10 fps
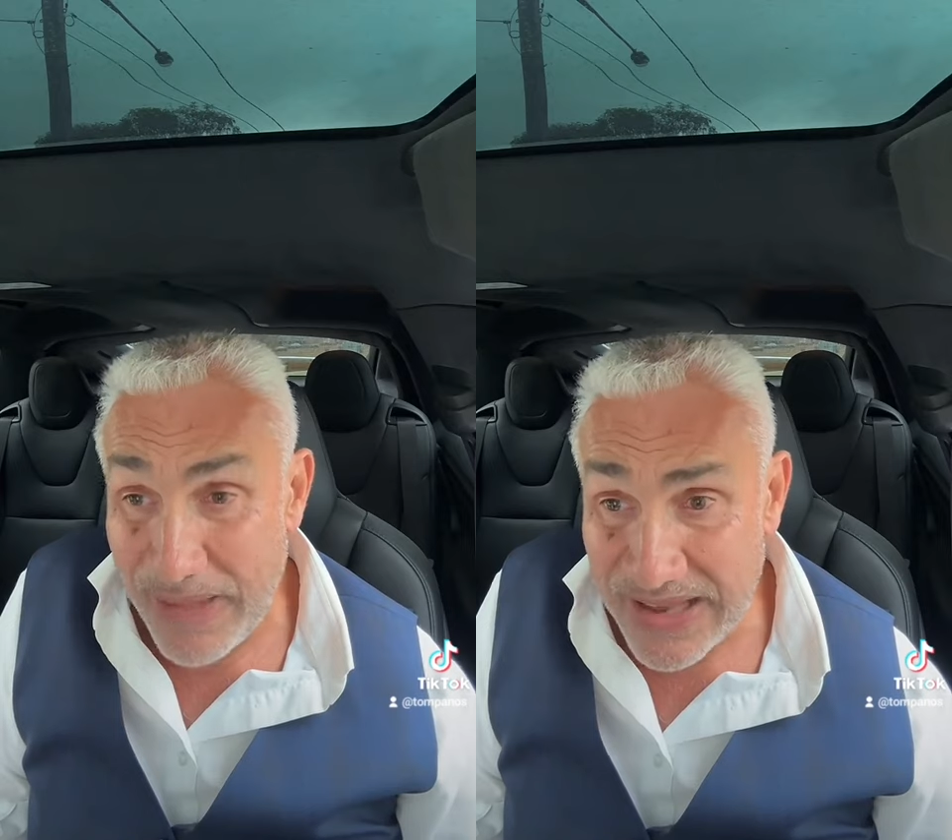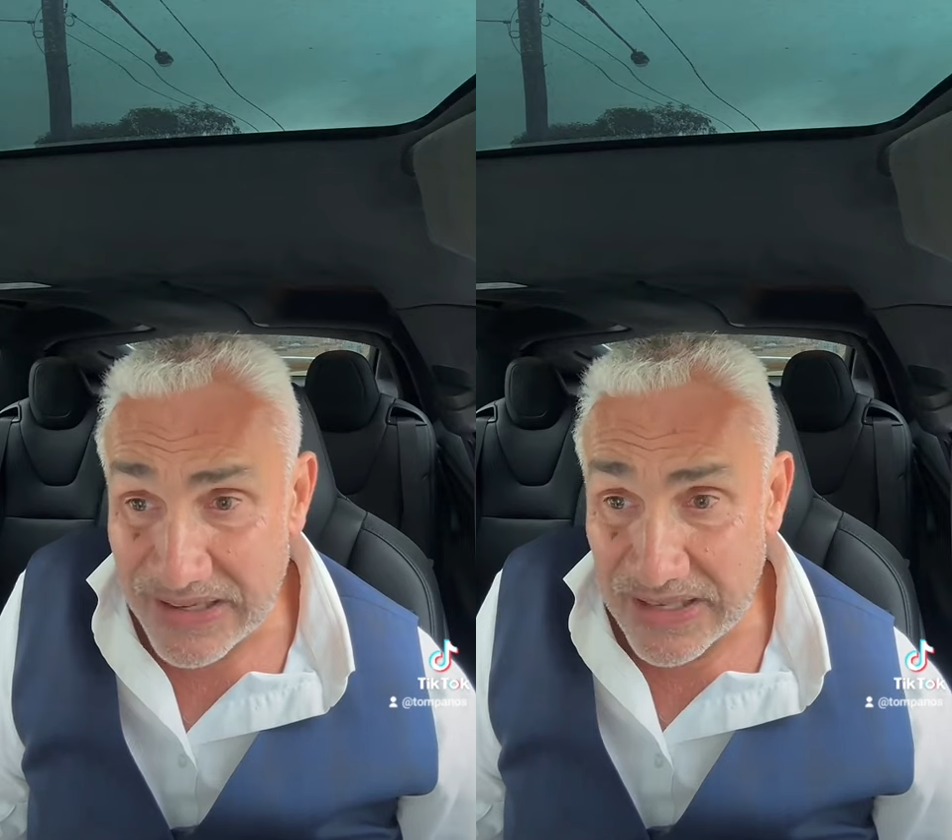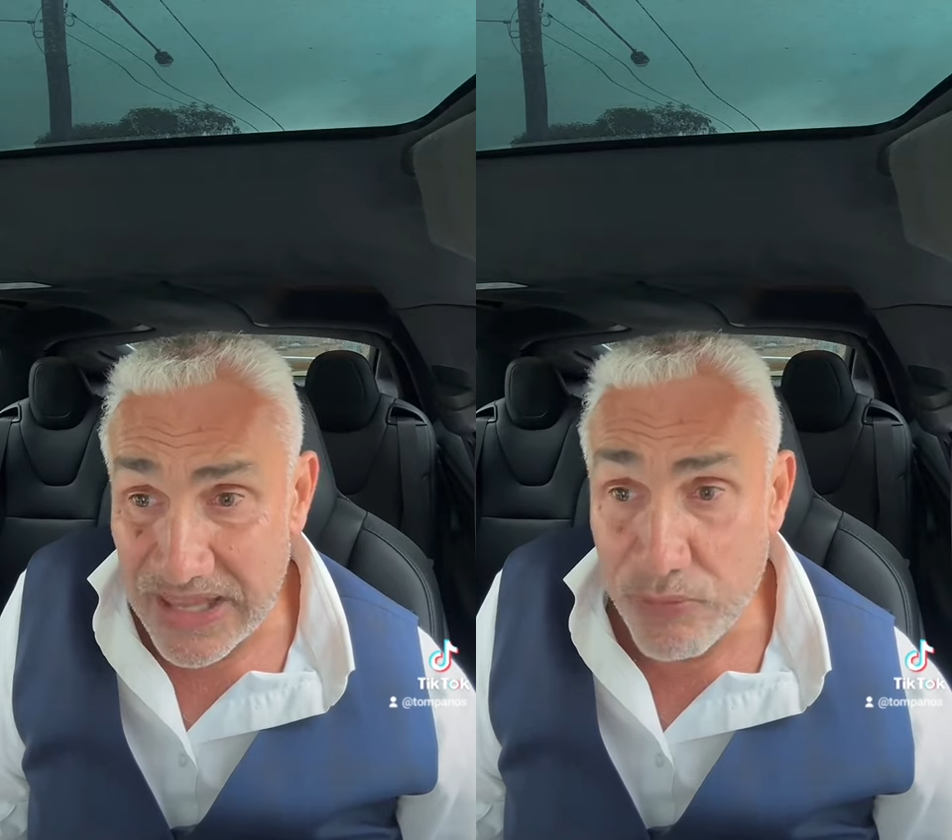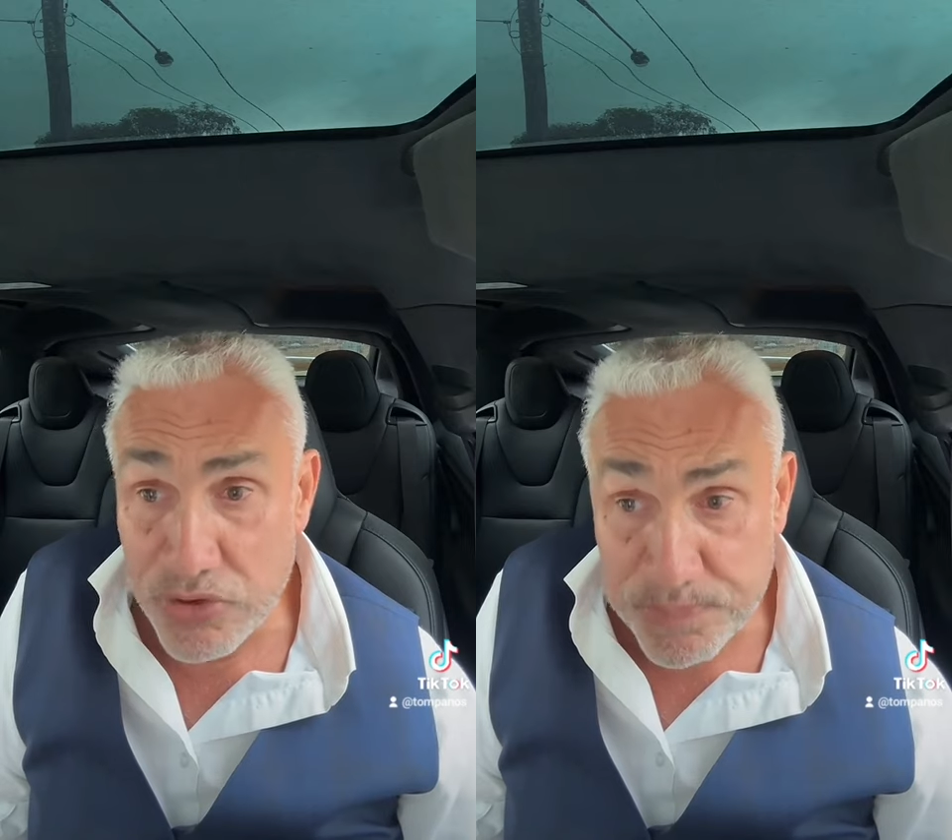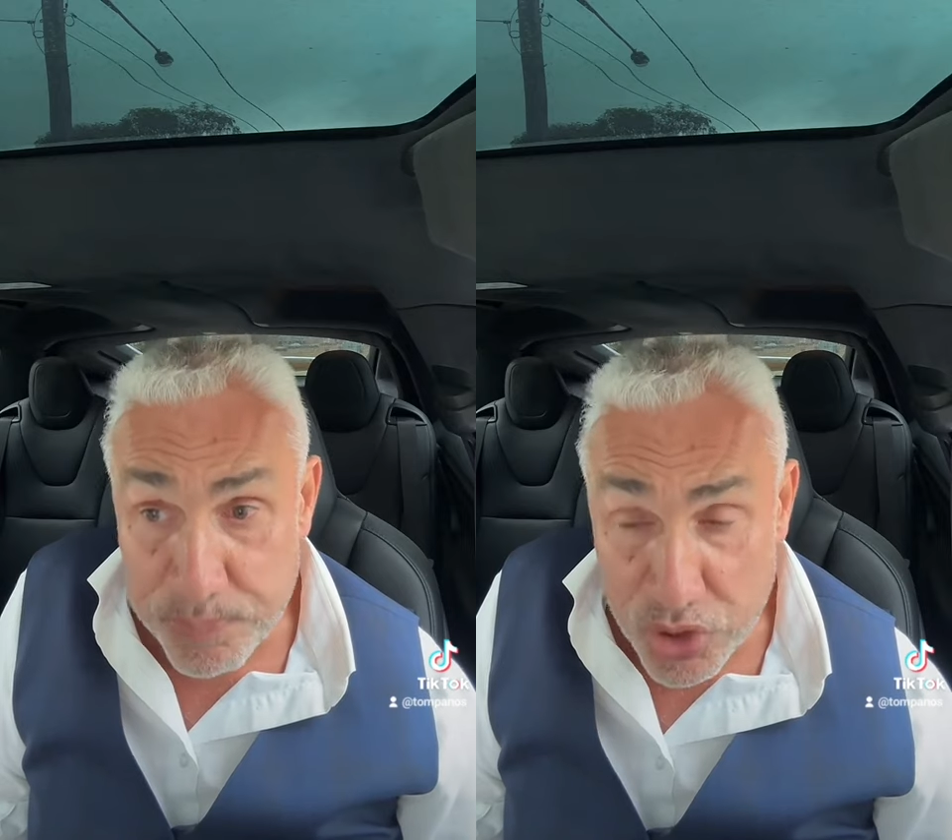but it
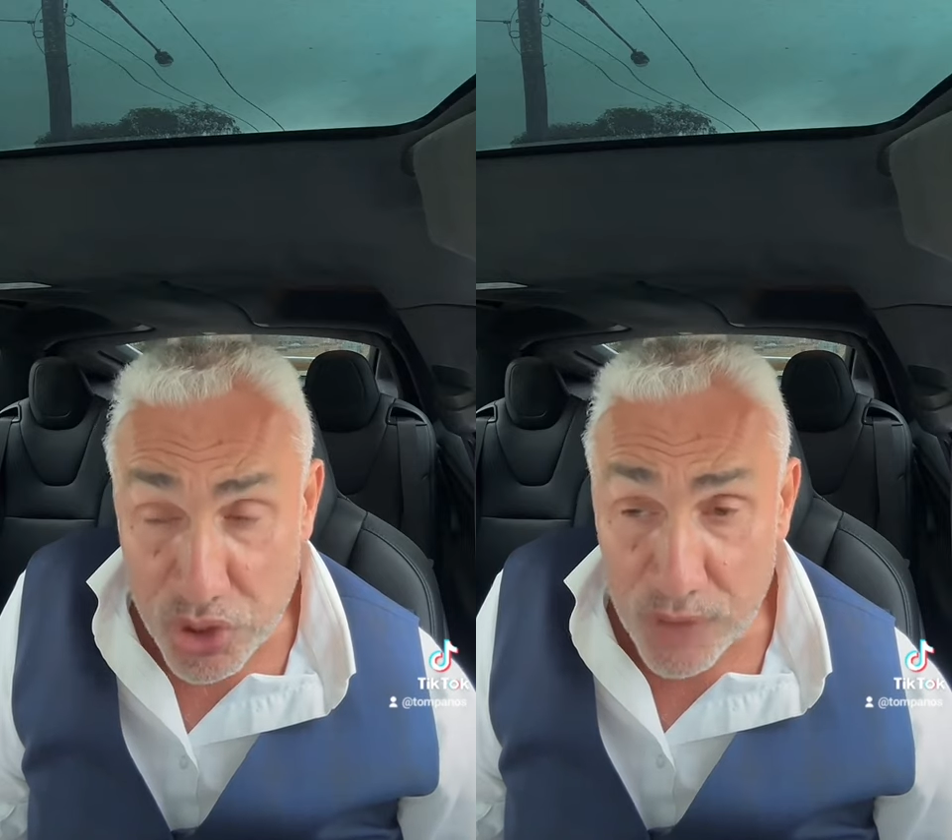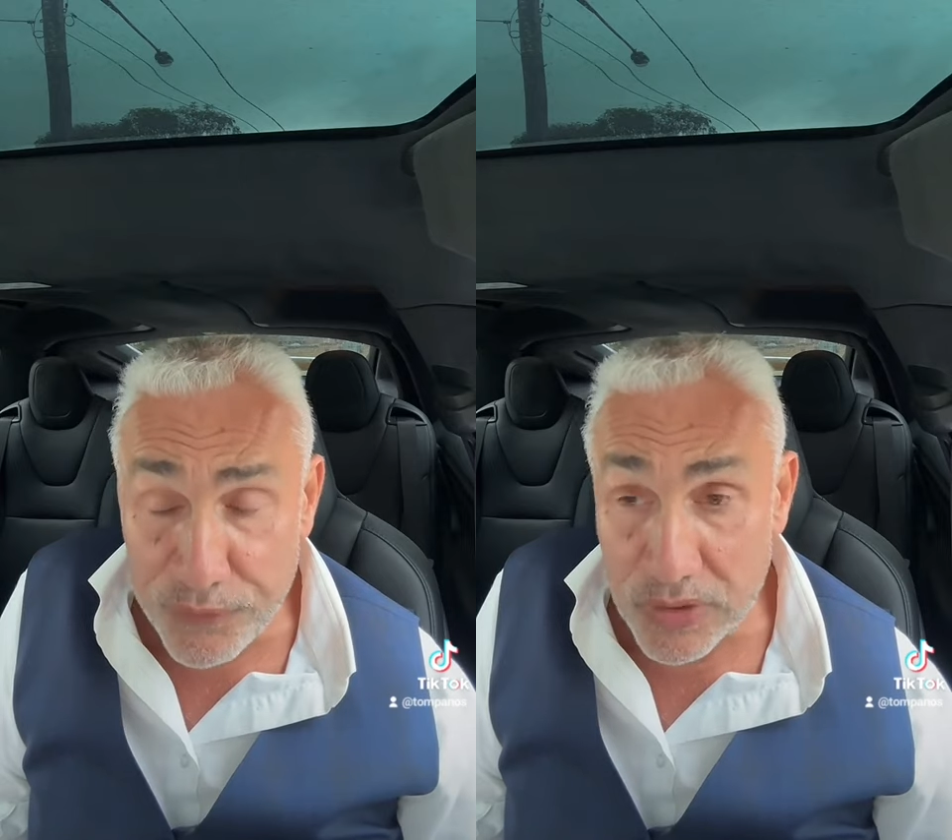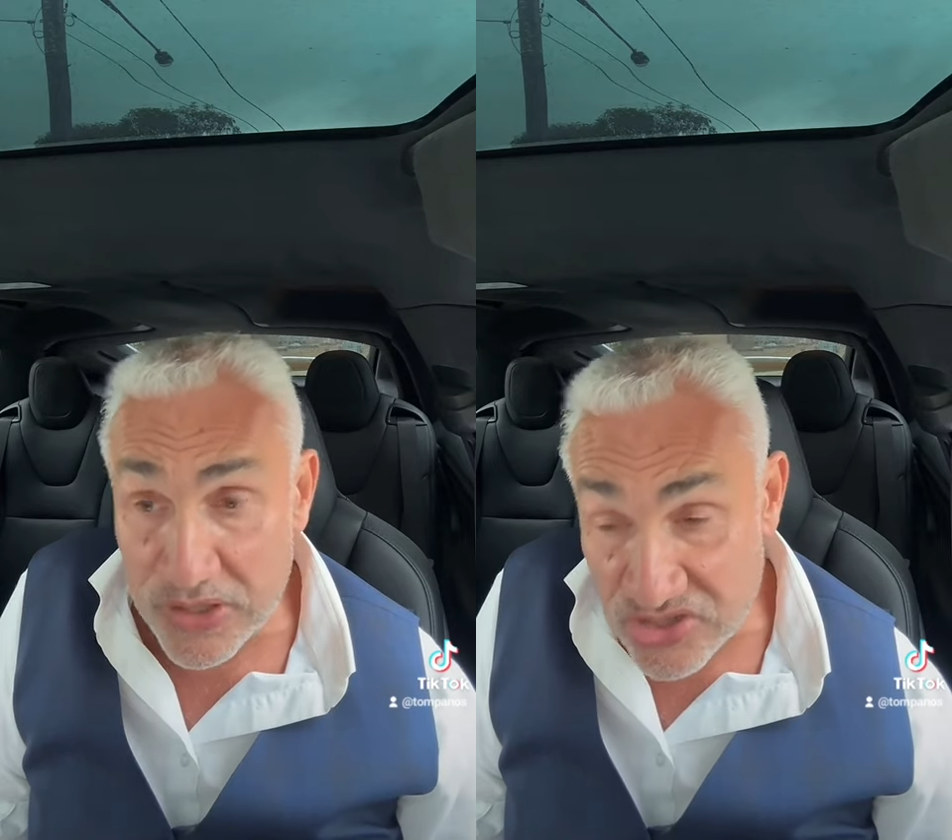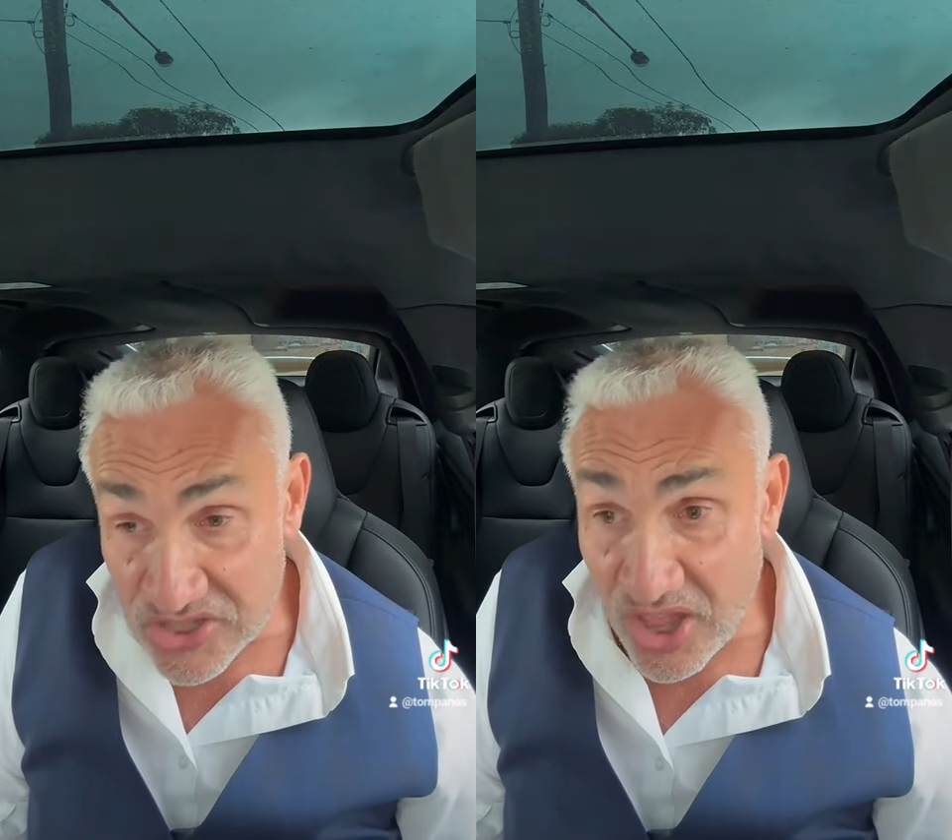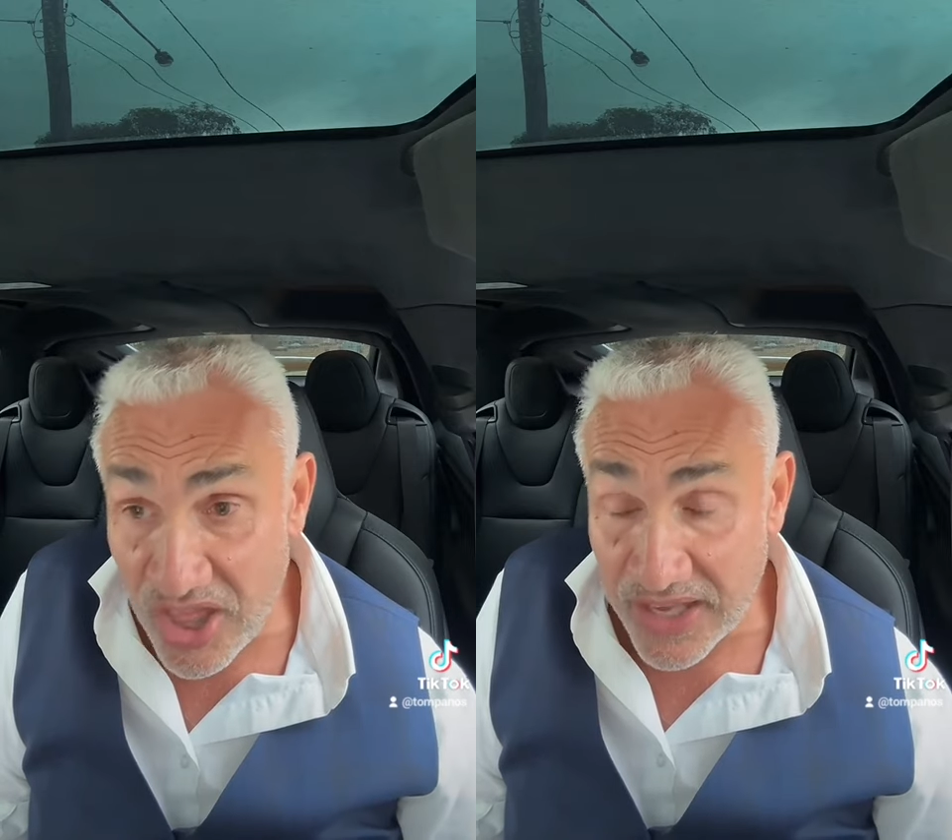was beautiful
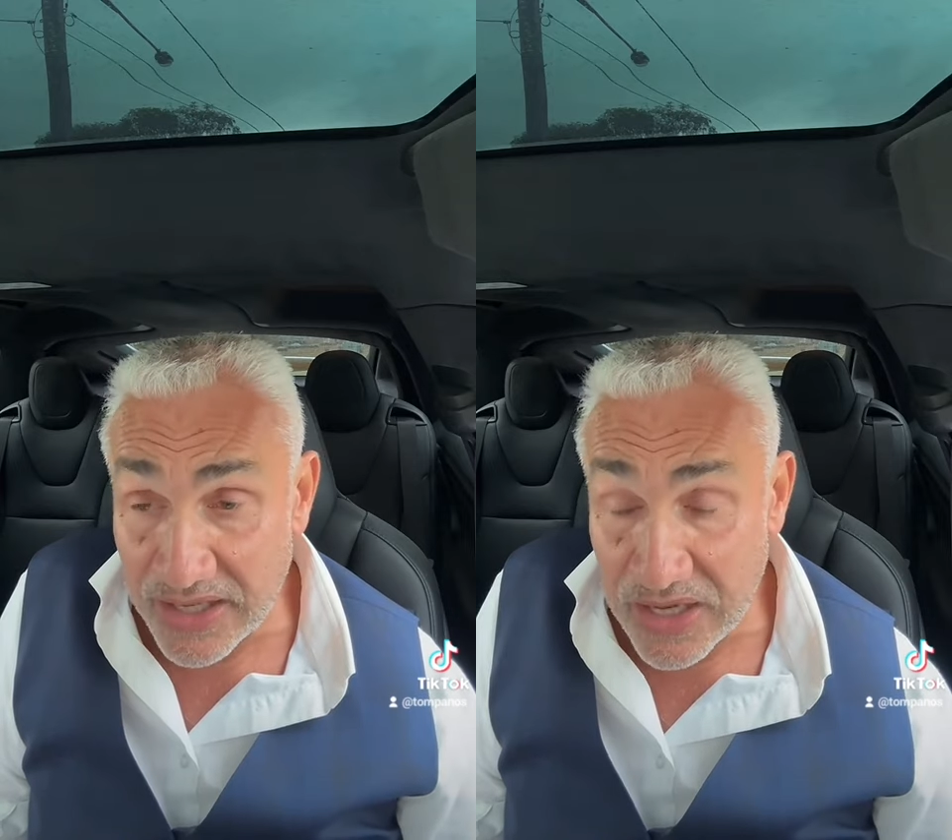inside.